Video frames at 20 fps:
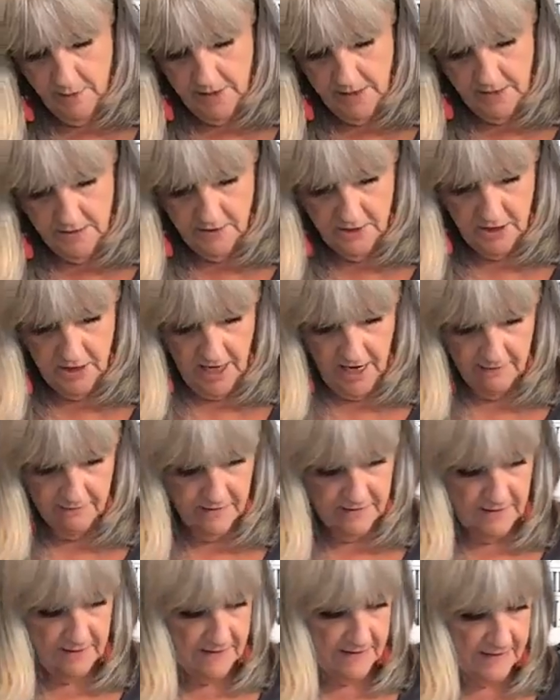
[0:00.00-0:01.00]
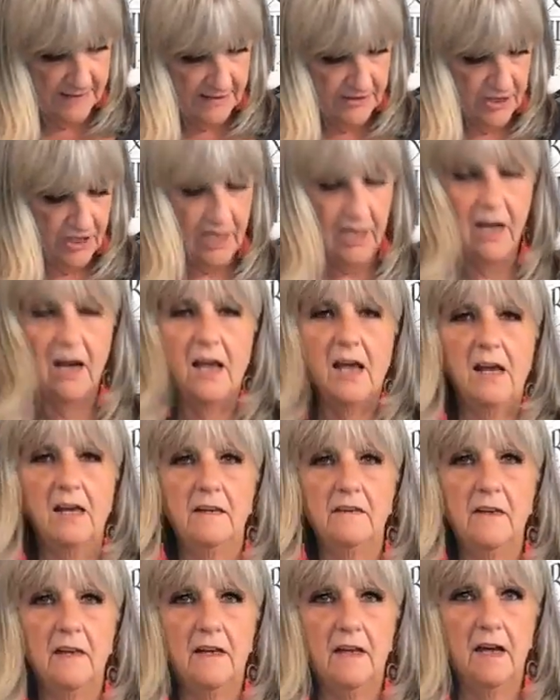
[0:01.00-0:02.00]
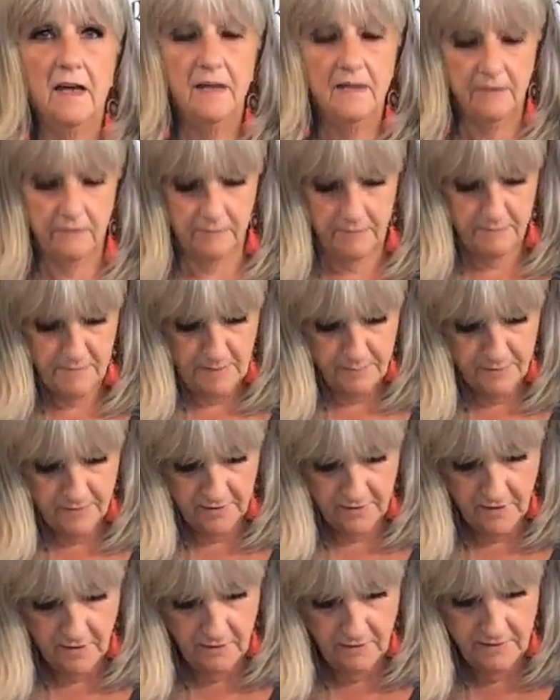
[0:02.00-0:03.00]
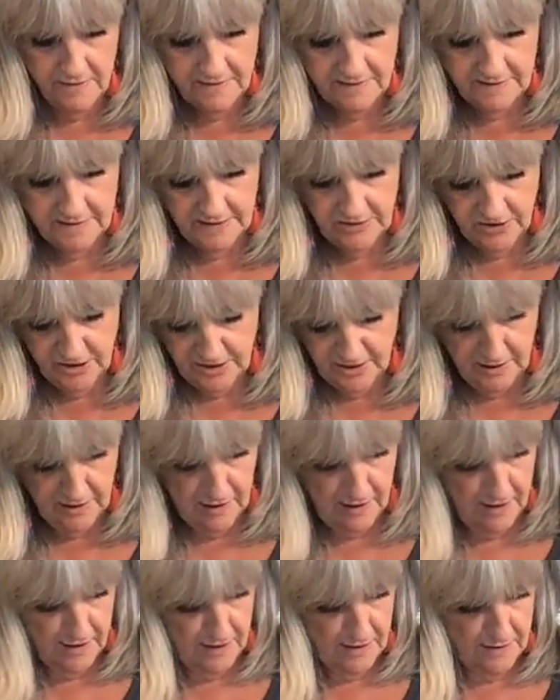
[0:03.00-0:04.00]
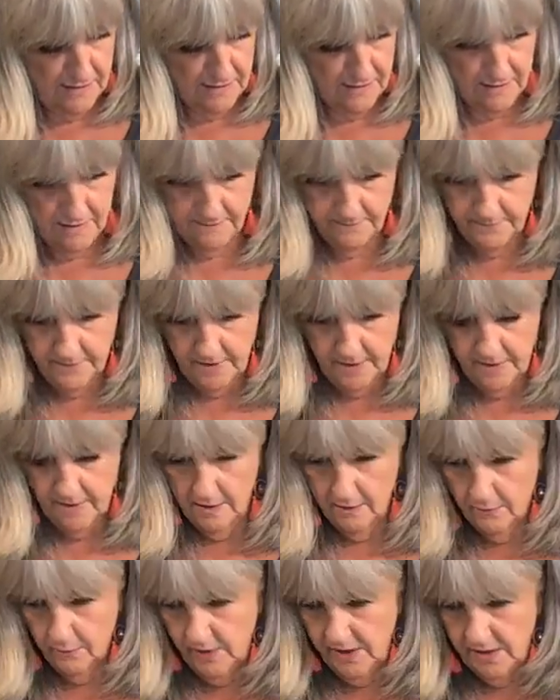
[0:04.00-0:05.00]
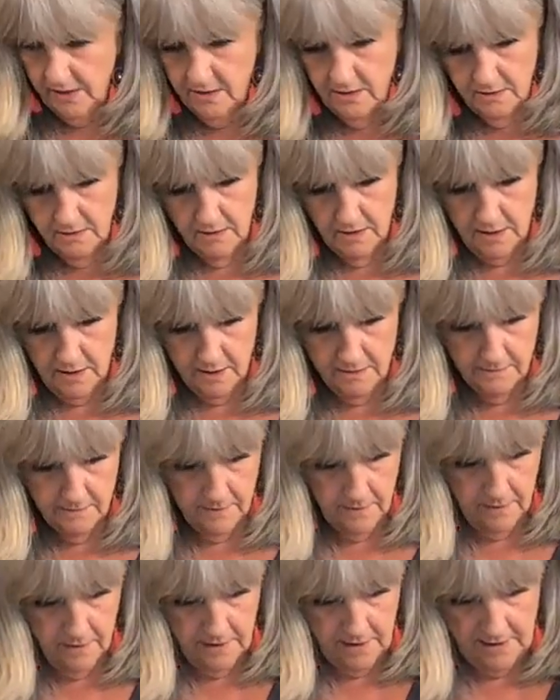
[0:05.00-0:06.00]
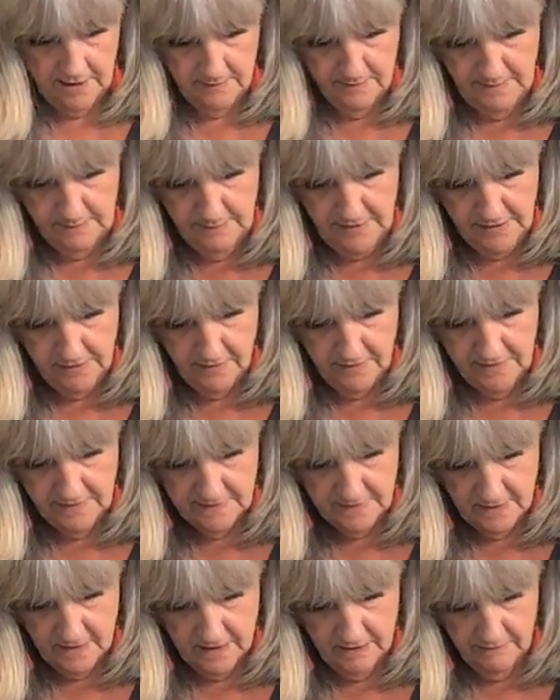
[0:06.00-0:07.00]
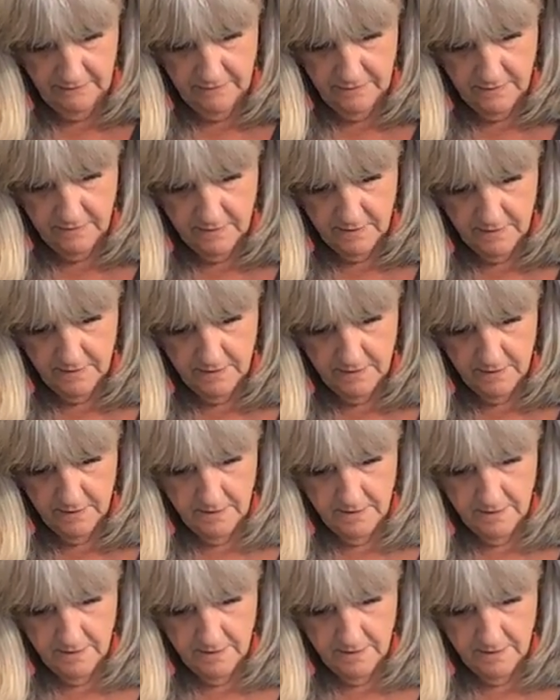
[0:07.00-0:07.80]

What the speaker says: And boy, it should have stitching lines. I kind of remember all the stitching lines. We can do that. All right, let me peel this off.